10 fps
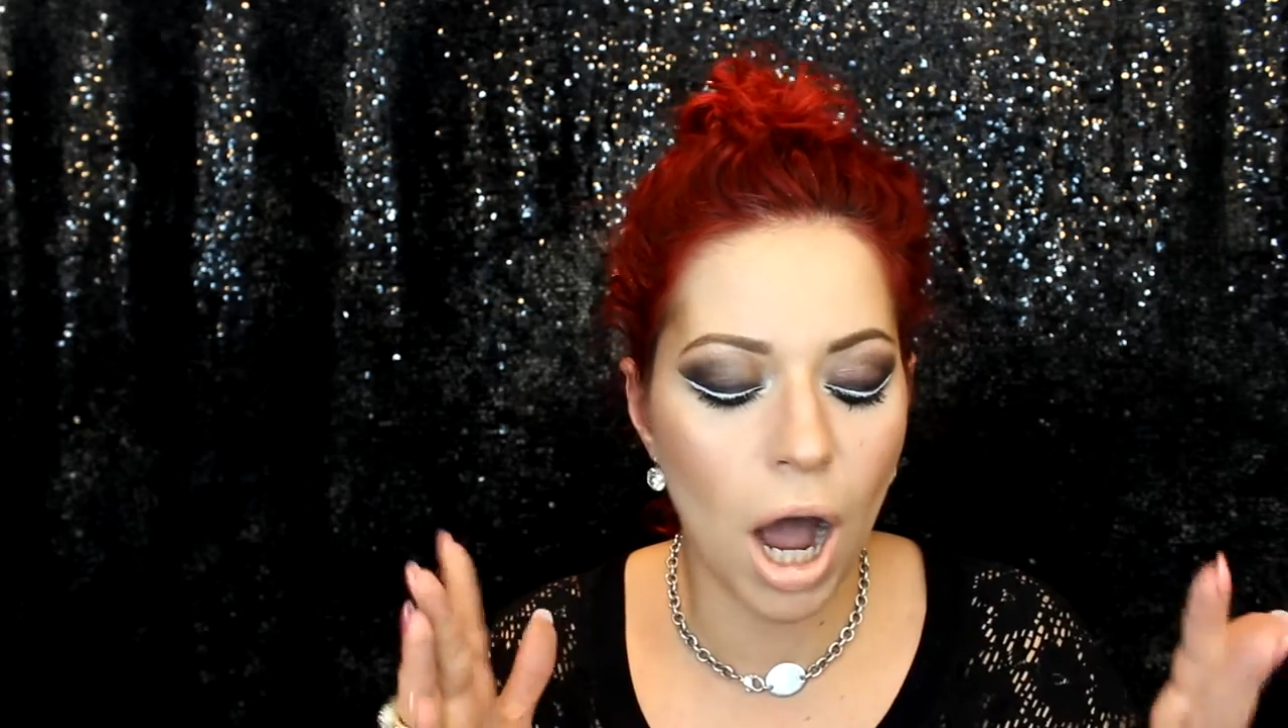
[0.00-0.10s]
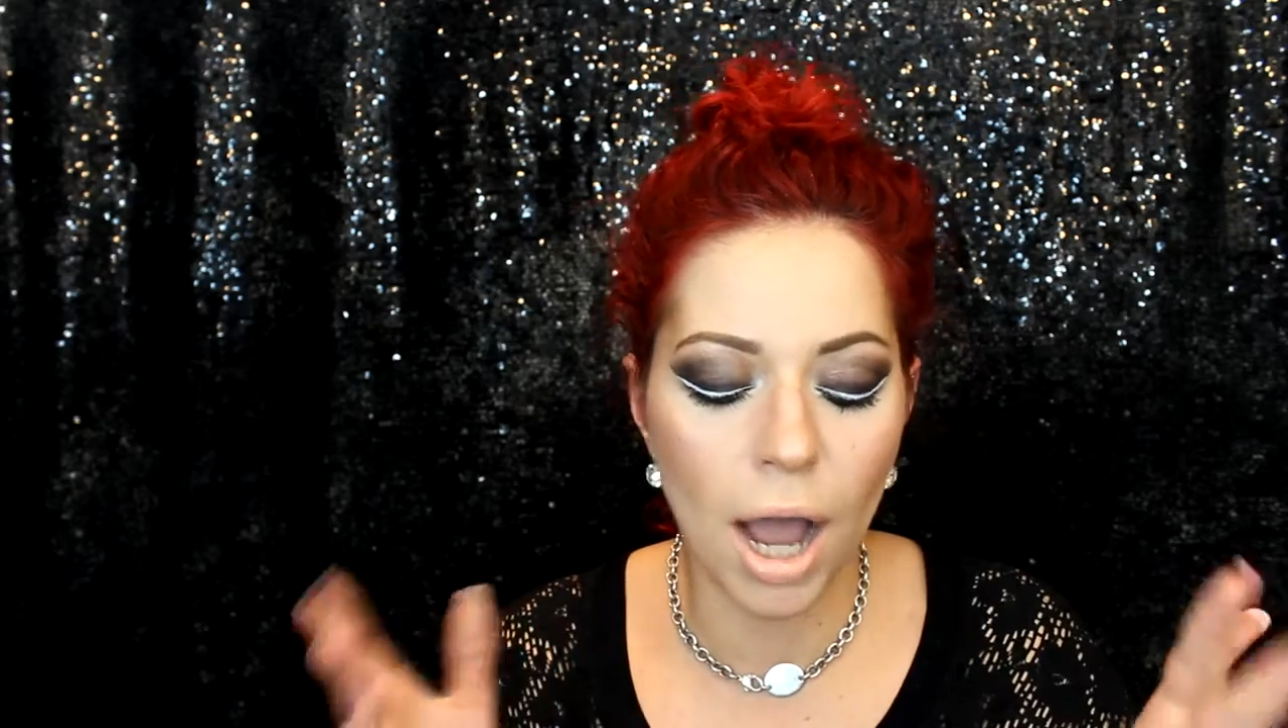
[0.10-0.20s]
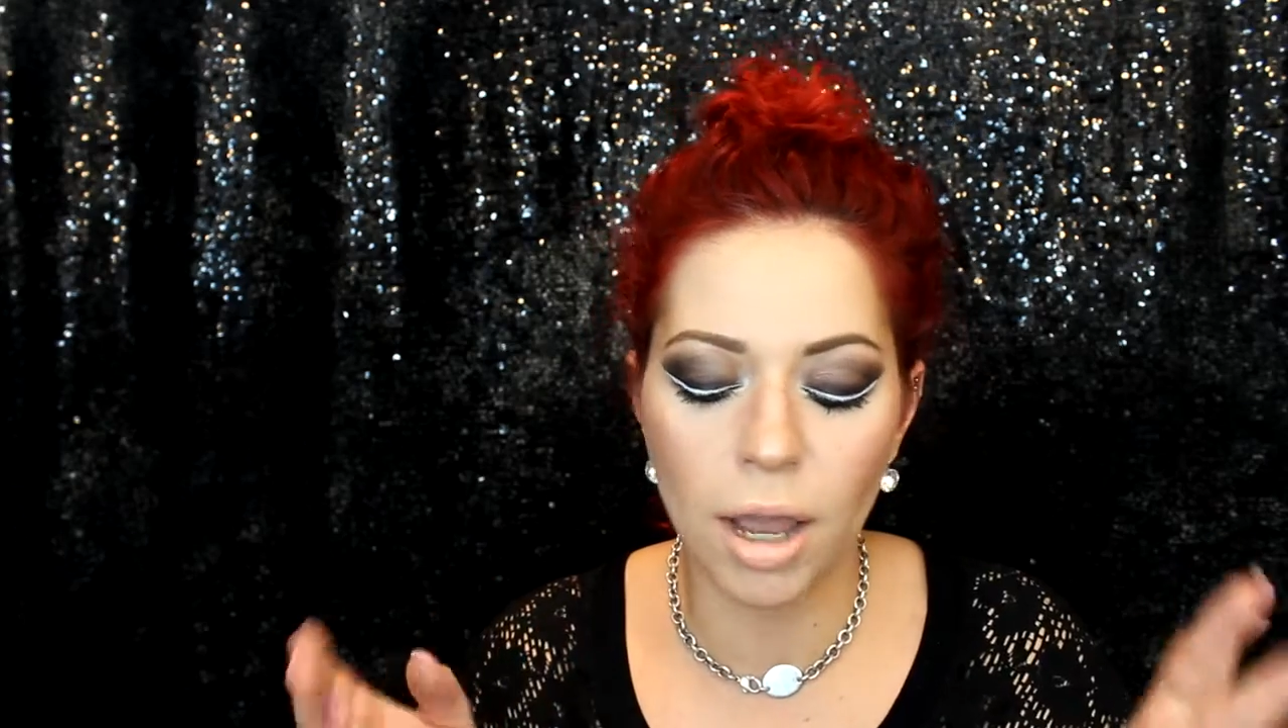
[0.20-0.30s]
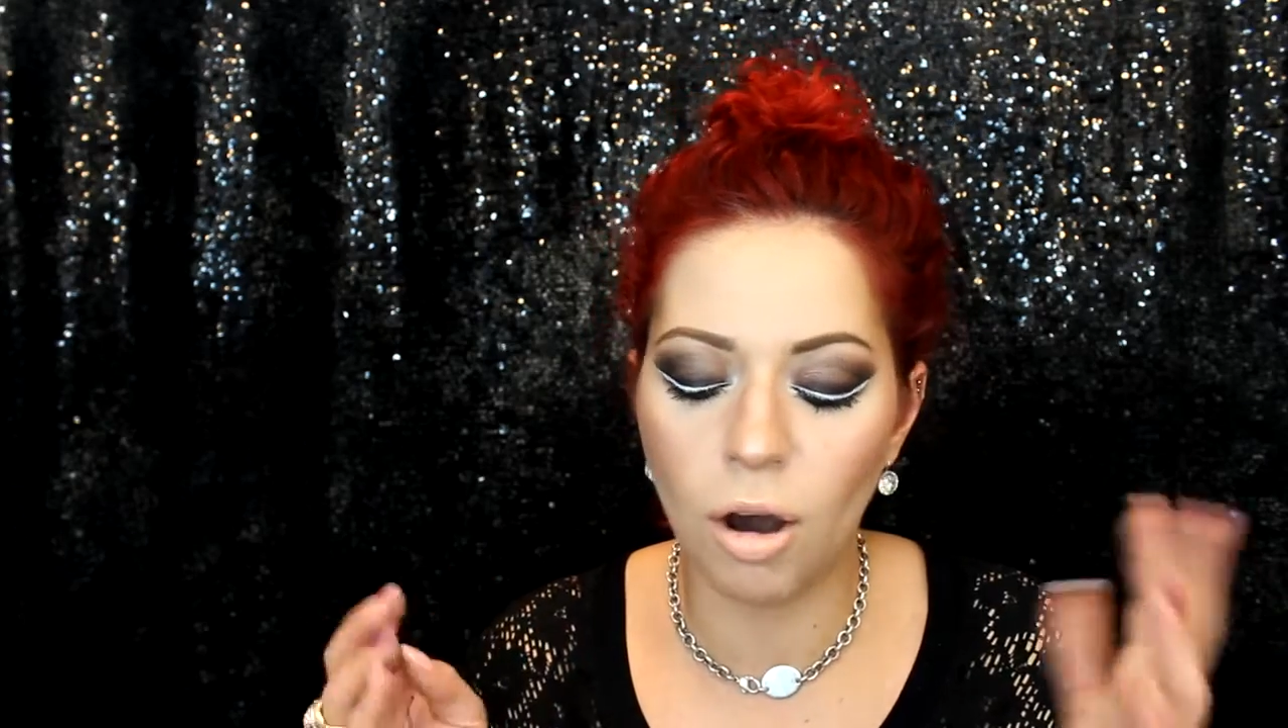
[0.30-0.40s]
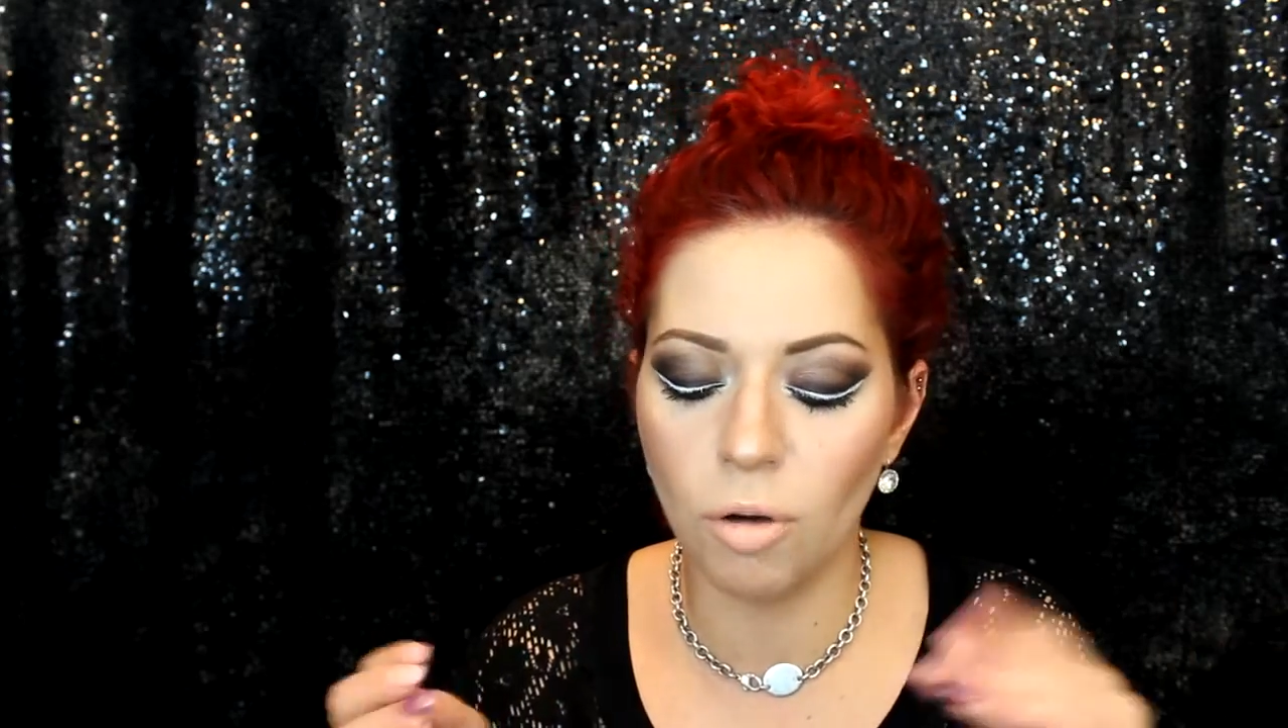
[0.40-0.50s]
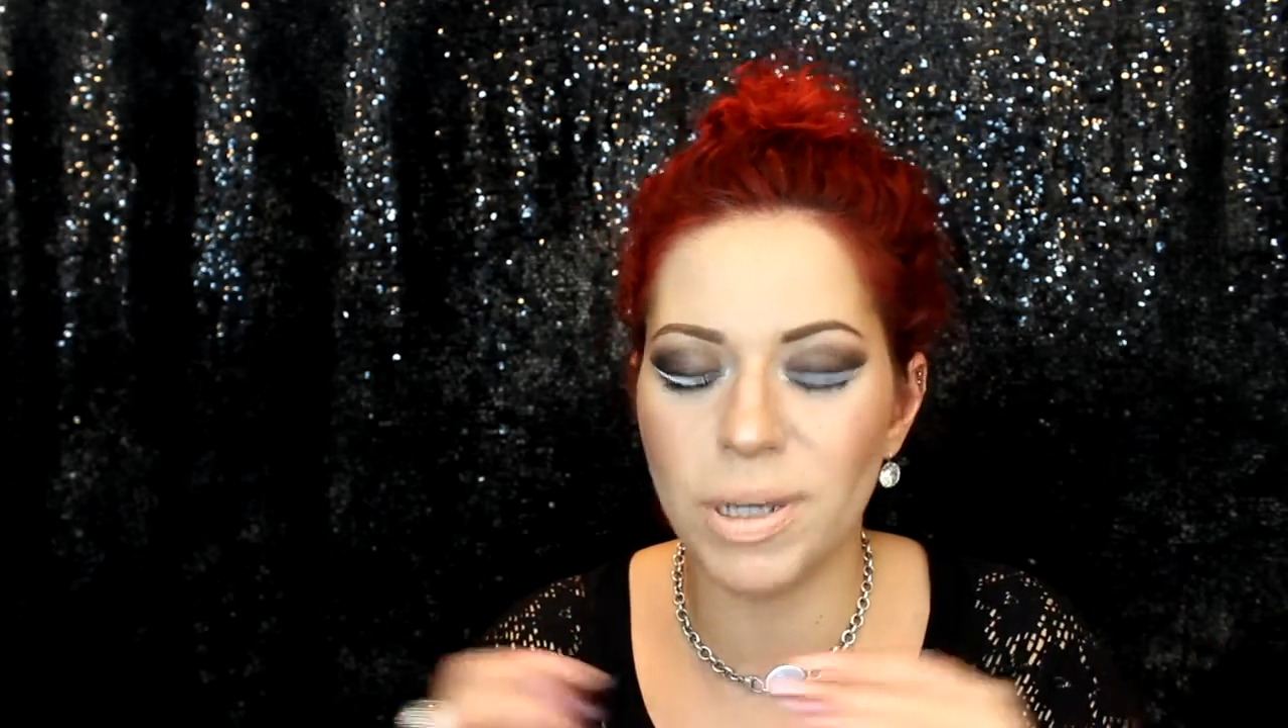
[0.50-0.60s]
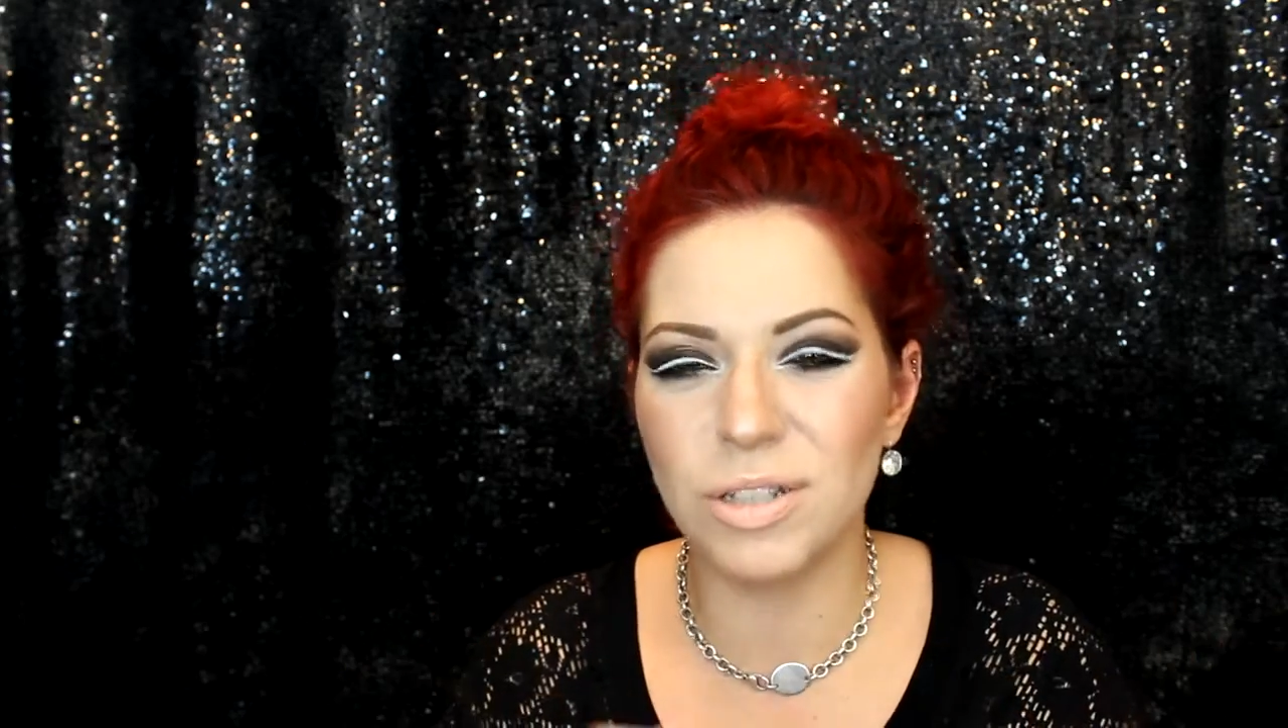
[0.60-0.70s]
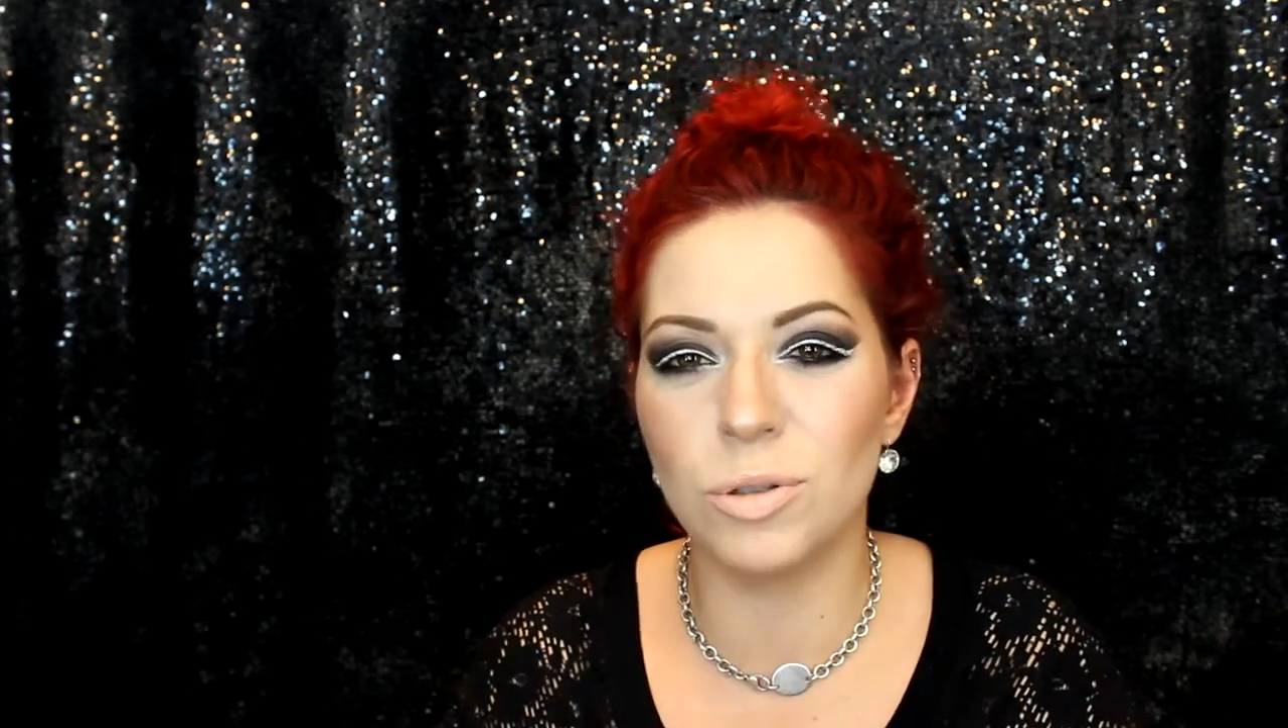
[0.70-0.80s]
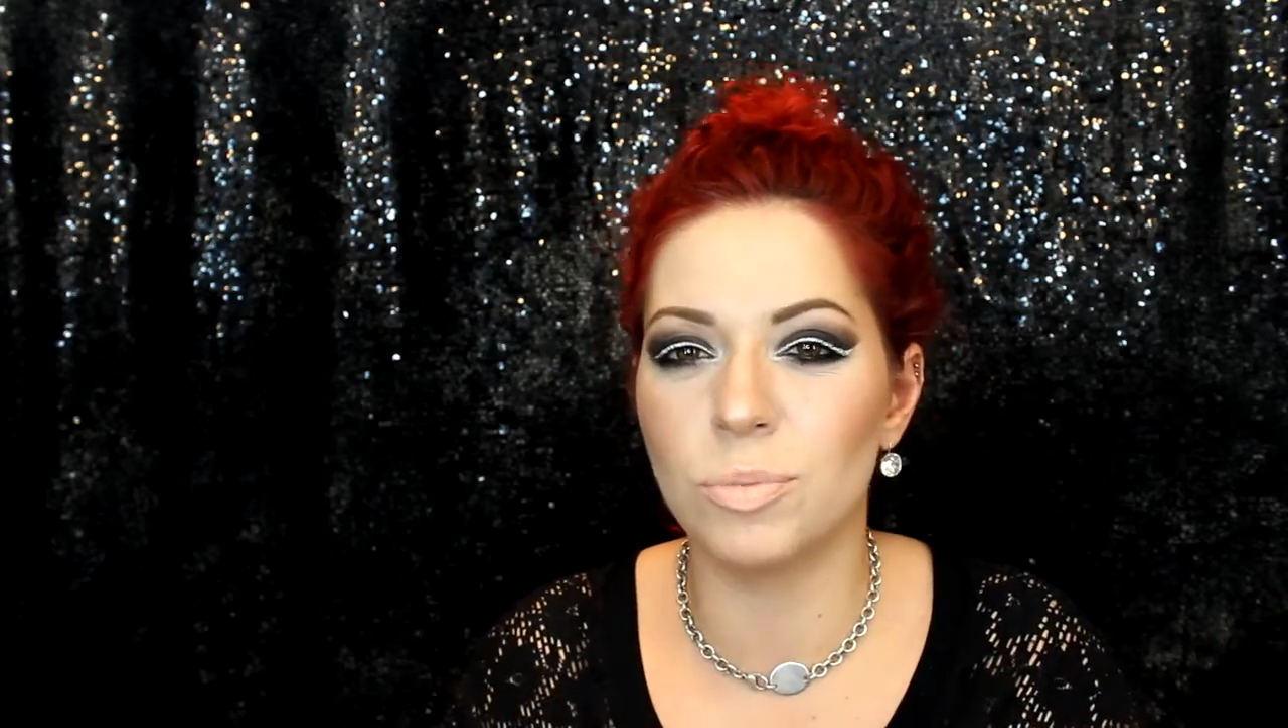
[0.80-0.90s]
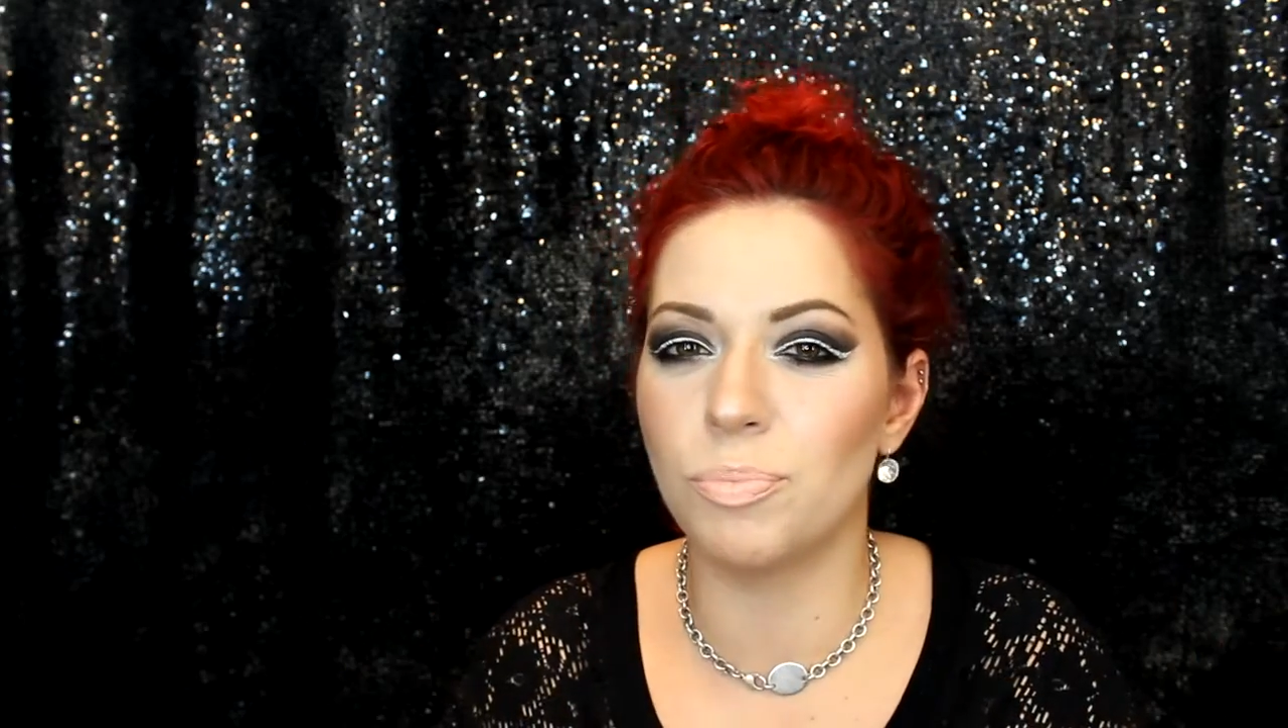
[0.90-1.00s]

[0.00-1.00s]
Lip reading: I always use